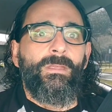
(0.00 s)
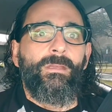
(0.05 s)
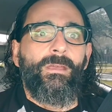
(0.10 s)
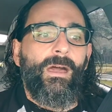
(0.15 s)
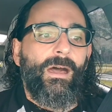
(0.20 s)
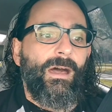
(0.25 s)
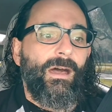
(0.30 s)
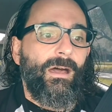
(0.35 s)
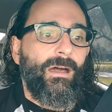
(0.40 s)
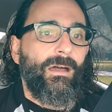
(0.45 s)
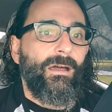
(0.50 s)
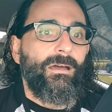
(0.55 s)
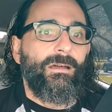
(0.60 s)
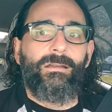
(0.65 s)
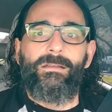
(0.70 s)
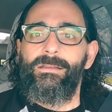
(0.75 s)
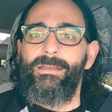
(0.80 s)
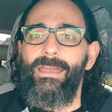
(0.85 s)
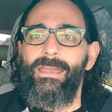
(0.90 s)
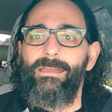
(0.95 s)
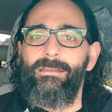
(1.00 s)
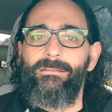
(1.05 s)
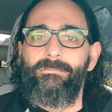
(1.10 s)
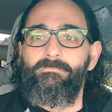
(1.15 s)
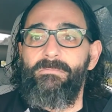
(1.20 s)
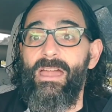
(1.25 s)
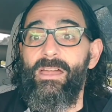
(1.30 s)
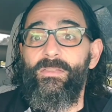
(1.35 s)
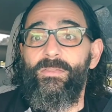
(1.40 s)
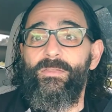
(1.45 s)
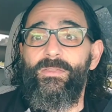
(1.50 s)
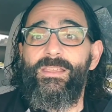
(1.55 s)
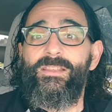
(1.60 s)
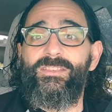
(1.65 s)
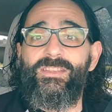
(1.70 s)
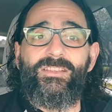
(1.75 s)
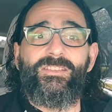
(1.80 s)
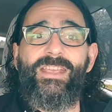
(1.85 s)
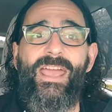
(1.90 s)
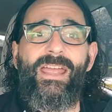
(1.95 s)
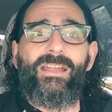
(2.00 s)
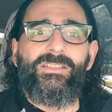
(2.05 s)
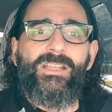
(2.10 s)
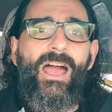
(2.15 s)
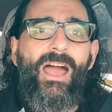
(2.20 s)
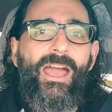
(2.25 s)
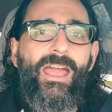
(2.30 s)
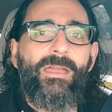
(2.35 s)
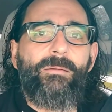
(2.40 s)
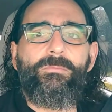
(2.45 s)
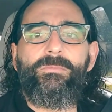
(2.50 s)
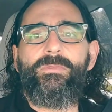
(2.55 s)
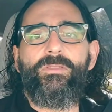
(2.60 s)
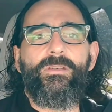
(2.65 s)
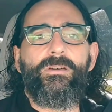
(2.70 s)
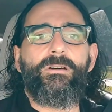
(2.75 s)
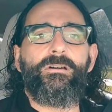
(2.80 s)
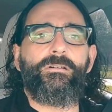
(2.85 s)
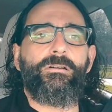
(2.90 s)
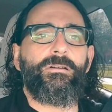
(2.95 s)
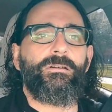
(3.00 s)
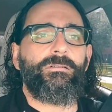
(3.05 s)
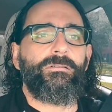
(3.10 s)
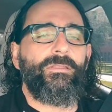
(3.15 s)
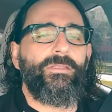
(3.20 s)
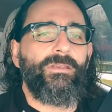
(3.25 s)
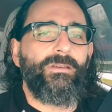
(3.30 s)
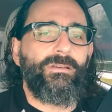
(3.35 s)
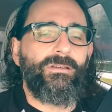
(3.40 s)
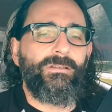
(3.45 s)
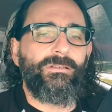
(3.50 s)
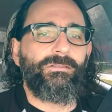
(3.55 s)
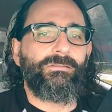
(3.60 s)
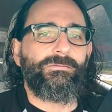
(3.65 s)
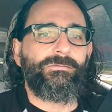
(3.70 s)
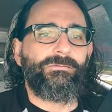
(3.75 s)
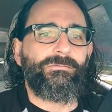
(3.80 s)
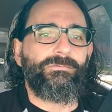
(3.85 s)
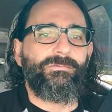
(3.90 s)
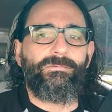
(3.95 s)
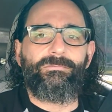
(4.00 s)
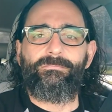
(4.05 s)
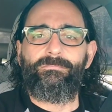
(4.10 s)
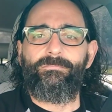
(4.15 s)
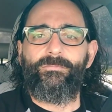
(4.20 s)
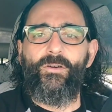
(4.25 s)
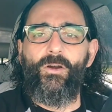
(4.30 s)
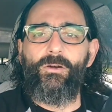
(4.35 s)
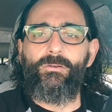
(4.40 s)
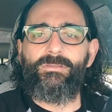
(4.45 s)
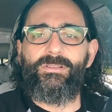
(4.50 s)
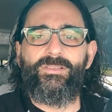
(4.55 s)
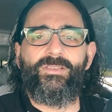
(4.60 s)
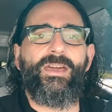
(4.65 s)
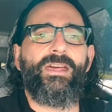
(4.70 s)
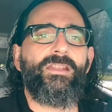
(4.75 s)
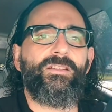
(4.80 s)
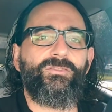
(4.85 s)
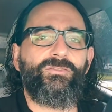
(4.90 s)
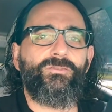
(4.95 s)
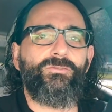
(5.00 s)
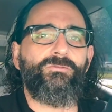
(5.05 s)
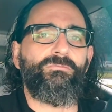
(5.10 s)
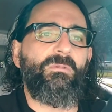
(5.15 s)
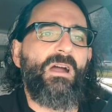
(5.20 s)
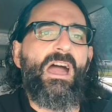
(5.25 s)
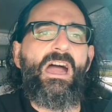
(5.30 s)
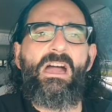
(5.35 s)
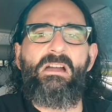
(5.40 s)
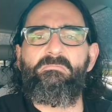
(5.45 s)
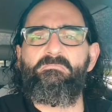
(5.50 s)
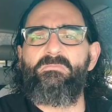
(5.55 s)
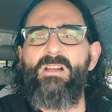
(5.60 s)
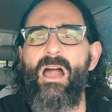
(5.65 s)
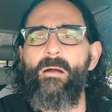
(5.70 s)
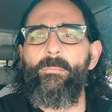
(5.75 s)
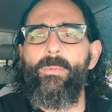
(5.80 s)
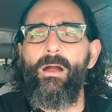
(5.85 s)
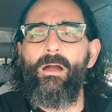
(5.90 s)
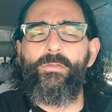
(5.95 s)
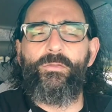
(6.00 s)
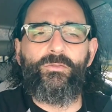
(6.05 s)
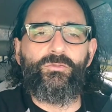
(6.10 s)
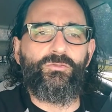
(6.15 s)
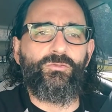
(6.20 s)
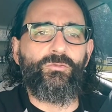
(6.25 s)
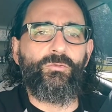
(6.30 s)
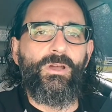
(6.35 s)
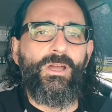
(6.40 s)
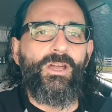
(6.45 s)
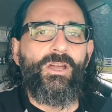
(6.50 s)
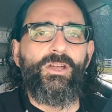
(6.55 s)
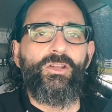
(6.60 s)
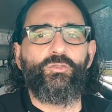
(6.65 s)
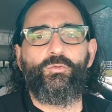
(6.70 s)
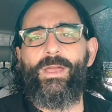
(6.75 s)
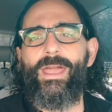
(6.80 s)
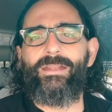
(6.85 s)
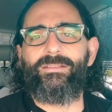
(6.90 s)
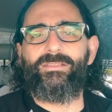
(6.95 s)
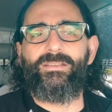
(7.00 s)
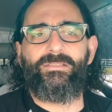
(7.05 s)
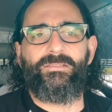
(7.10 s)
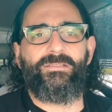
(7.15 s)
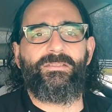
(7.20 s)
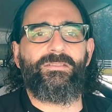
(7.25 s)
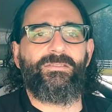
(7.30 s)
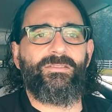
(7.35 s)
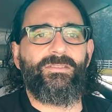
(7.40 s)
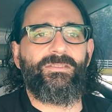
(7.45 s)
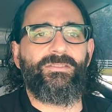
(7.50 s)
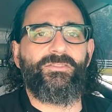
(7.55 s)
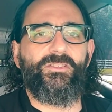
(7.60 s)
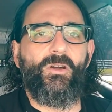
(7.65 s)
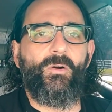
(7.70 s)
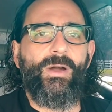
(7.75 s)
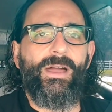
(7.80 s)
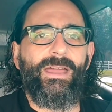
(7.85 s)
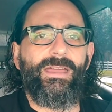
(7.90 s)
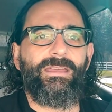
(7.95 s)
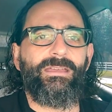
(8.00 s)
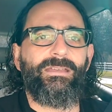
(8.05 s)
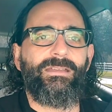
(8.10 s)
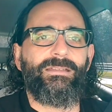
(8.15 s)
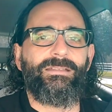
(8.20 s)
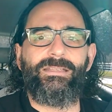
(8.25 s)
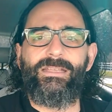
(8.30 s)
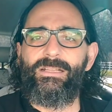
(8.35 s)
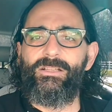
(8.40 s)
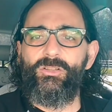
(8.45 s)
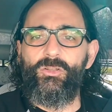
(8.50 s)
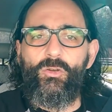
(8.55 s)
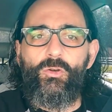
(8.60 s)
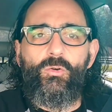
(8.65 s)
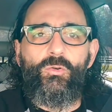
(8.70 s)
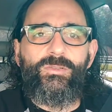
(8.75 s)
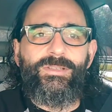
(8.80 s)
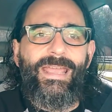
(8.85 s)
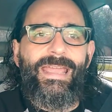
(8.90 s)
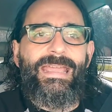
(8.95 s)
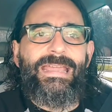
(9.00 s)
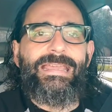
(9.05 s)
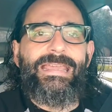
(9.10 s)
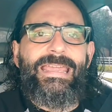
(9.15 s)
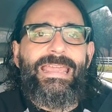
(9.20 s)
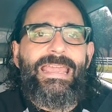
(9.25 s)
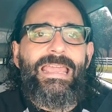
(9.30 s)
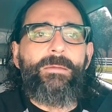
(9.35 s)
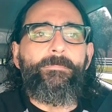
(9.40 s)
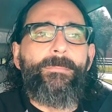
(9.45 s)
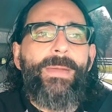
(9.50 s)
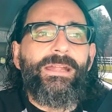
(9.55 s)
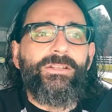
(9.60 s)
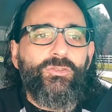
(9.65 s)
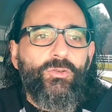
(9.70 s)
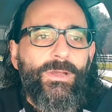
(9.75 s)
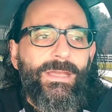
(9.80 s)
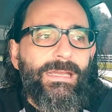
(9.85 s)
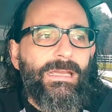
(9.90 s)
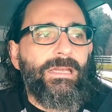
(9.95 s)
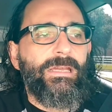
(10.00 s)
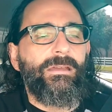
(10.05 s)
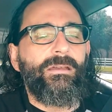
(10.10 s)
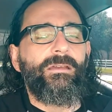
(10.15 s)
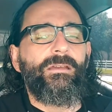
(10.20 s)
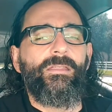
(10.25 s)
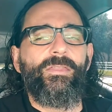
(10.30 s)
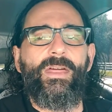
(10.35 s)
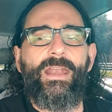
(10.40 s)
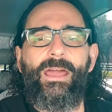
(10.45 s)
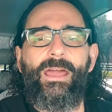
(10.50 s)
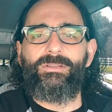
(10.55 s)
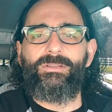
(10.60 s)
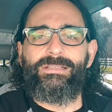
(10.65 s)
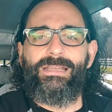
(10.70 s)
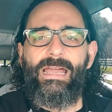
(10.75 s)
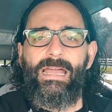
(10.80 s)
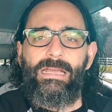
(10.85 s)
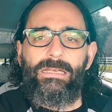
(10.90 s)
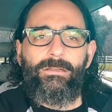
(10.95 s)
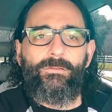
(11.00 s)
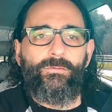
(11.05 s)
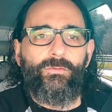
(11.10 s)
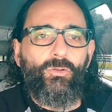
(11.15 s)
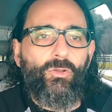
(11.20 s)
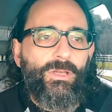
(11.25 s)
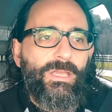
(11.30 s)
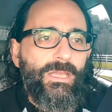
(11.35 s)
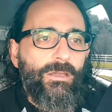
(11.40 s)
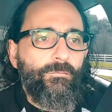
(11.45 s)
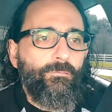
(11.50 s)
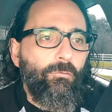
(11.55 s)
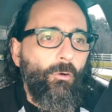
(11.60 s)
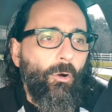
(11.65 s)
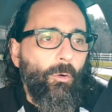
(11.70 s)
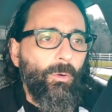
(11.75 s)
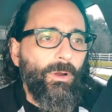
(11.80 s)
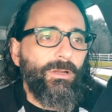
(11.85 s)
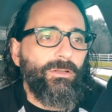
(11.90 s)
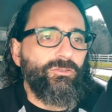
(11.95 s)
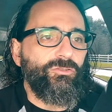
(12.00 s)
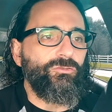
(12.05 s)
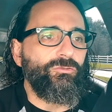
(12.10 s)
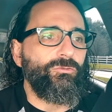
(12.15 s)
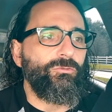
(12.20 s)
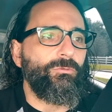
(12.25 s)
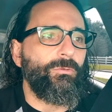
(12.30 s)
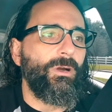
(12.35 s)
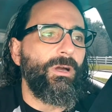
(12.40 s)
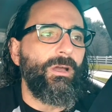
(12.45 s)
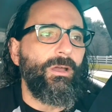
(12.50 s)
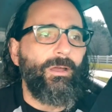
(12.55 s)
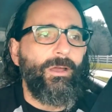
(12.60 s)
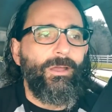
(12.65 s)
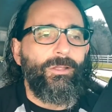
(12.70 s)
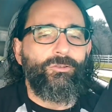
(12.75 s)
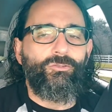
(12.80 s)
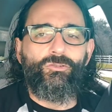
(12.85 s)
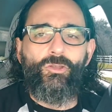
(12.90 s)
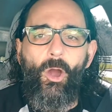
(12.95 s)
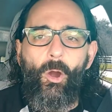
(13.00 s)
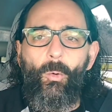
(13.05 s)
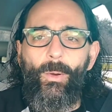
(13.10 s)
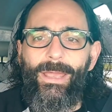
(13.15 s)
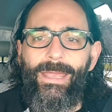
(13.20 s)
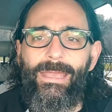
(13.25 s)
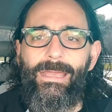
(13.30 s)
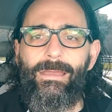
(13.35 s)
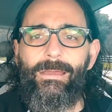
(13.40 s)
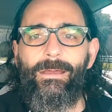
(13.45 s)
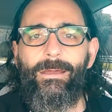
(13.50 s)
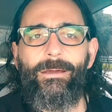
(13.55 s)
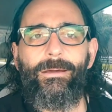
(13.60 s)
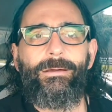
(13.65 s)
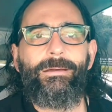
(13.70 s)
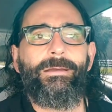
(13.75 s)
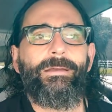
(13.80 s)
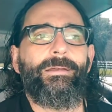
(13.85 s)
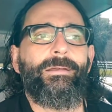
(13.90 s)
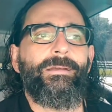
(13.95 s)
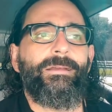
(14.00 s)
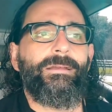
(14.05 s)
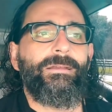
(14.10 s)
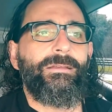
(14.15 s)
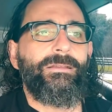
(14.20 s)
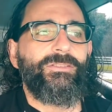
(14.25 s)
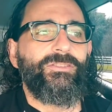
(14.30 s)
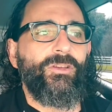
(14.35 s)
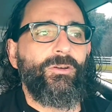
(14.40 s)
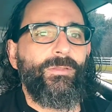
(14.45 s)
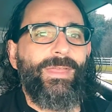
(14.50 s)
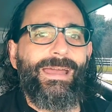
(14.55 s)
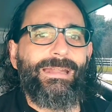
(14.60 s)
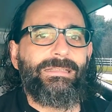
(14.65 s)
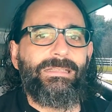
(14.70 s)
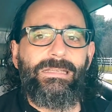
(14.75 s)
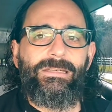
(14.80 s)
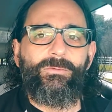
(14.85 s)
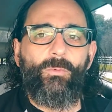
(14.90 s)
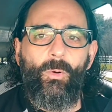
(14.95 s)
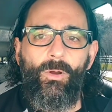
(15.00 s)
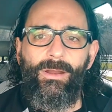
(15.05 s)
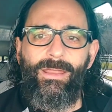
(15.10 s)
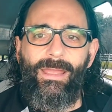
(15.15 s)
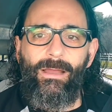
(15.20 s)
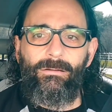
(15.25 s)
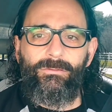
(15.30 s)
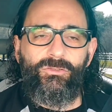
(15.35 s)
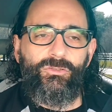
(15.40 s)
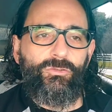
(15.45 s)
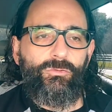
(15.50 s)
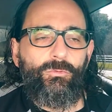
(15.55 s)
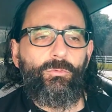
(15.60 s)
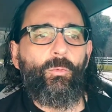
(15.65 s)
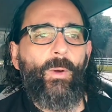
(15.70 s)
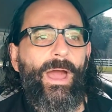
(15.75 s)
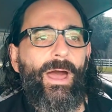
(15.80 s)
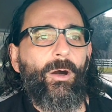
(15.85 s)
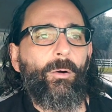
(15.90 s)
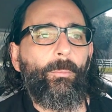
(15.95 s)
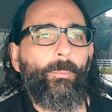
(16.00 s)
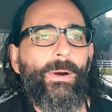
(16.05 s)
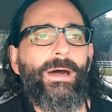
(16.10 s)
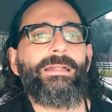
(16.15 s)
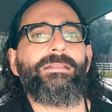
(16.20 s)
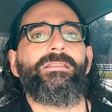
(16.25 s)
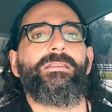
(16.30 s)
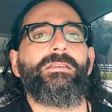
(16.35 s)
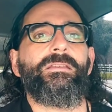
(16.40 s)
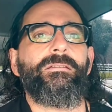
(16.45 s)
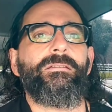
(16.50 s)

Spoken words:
at this exact time, the phone decided to not bother to track distances, so I did lose a key metric that kind of looking forward to knowing. So that didn't work out too well, but